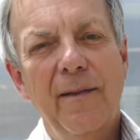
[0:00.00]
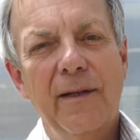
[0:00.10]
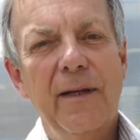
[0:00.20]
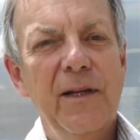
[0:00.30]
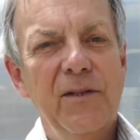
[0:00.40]

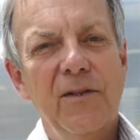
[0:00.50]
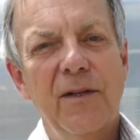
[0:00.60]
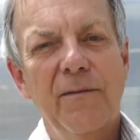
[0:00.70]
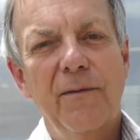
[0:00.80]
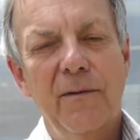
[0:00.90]
that are
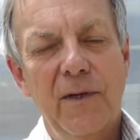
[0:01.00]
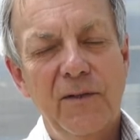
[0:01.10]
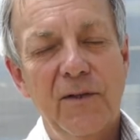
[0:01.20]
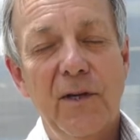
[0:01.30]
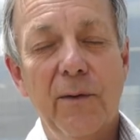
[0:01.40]
necessary,
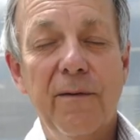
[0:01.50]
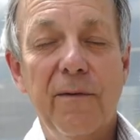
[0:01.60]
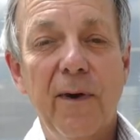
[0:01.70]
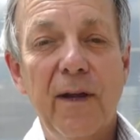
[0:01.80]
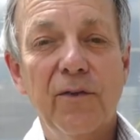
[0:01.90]
necessary
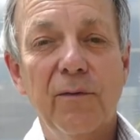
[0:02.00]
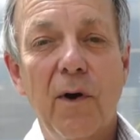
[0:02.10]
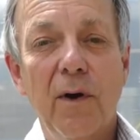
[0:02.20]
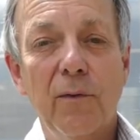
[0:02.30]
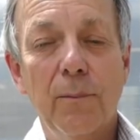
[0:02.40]
for our
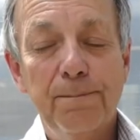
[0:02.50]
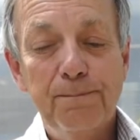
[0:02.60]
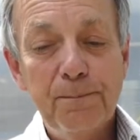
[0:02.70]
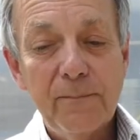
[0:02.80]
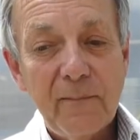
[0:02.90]
survival.
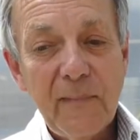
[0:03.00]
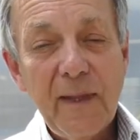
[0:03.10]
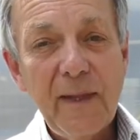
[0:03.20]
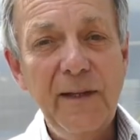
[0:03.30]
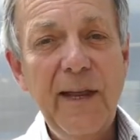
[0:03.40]

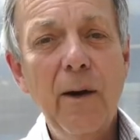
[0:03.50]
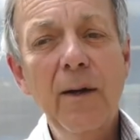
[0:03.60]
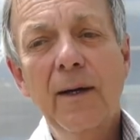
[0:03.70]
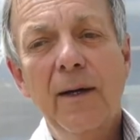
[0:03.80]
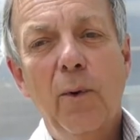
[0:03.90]

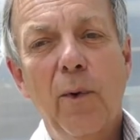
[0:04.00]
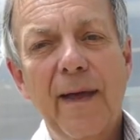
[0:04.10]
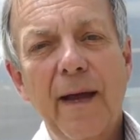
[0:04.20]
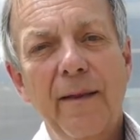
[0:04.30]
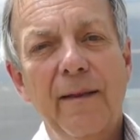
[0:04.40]
Now,
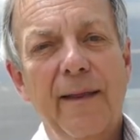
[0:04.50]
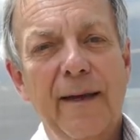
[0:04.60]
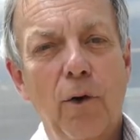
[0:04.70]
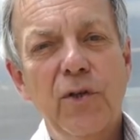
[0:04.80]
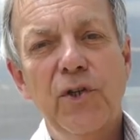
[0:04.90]
without that
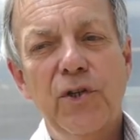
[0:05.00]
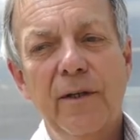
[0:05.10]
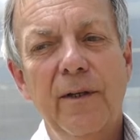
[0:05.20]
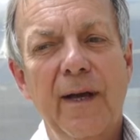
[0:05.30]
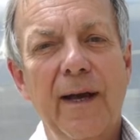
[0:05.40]

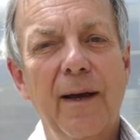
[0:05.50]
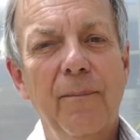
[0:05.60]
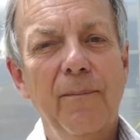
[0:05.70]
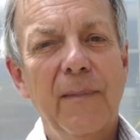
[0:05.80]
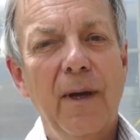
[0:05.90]
oxygen,
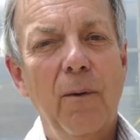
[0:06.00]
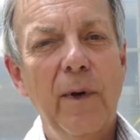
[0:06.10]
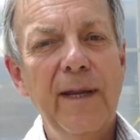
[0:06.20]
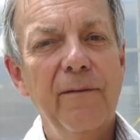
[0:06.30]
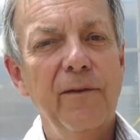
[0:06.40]
um,
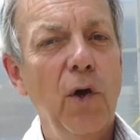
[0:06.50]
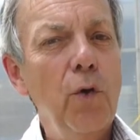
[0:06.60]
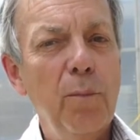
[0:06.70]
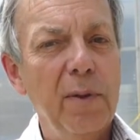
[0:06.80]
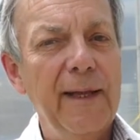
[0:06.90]
we'd have
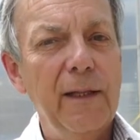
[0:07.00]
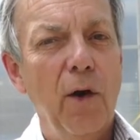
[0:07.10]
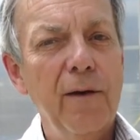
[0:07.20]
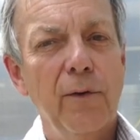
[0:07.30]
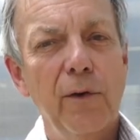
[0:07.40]
no plant
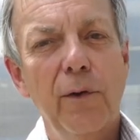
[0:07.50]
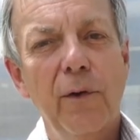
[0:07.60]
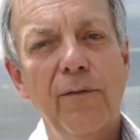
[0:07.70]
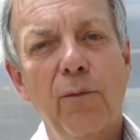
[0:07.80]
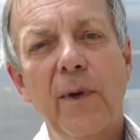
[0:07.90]
life on
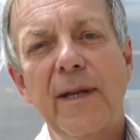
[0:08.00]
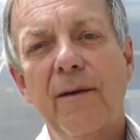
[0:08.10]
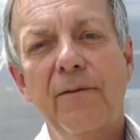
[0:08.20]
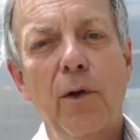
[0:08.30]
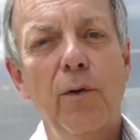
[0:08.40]
Earth, we'd
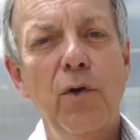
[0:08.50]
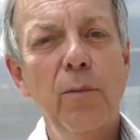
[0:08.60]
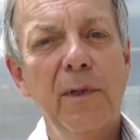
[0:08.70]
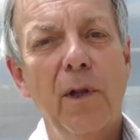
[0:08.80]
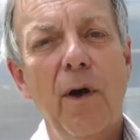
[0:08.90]
have no
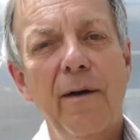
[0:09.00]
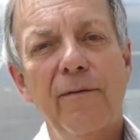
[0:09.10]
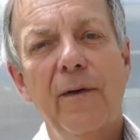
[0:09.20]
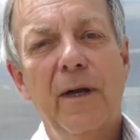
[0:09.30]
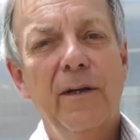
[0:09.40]
human
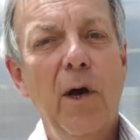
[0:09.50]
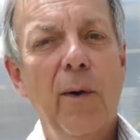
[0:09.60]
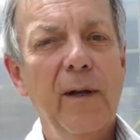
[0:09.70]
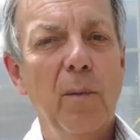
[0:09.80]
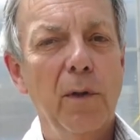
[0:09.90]
life, no
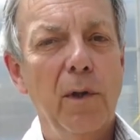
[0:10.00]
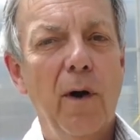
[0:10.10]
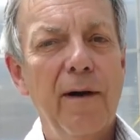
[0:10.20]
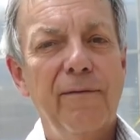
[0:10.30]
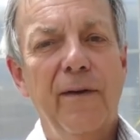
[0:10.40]
animal
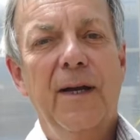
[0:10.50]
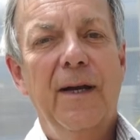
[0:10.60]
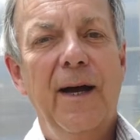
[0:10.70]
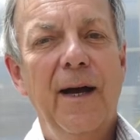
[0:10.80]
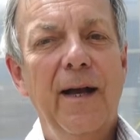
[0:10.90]
life,
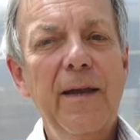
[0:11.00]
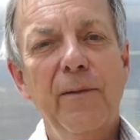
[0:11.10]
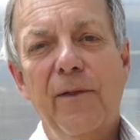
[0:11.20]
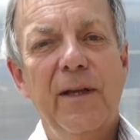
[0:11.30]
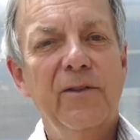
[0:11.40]
uh,
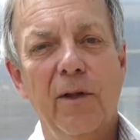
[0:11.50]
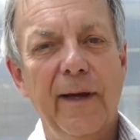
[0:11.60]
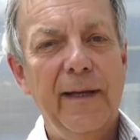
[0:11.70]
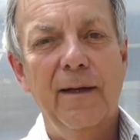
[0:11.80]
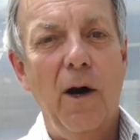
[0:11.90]
even things
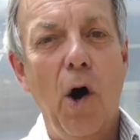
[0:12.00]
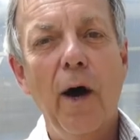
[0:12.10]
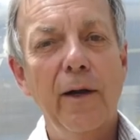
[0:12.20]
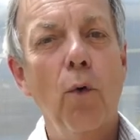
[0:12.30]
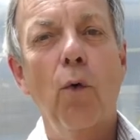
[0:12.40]
like
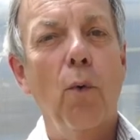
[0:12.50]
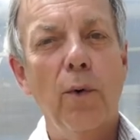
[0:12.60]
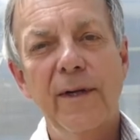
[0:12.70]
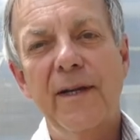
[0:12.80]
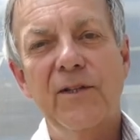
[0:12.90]
iron ore
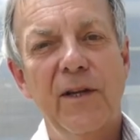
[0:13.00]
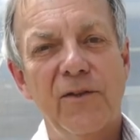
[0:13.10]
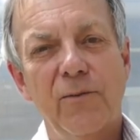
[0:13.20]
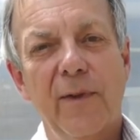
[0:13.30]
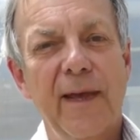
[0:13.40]
wouldn't
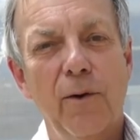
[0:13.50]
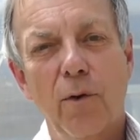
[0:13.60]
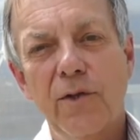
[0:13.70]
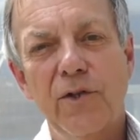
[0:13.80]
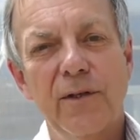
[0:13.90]
exist without
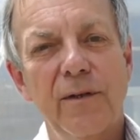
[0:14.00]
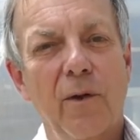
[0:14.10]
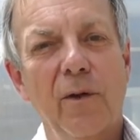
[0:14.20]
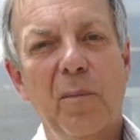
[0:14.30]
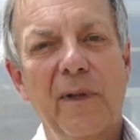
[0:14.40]
oxygen
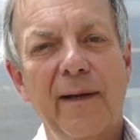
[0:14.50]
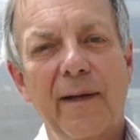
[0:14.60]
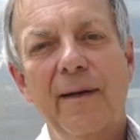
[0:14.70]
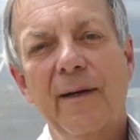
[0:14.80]
on the planet.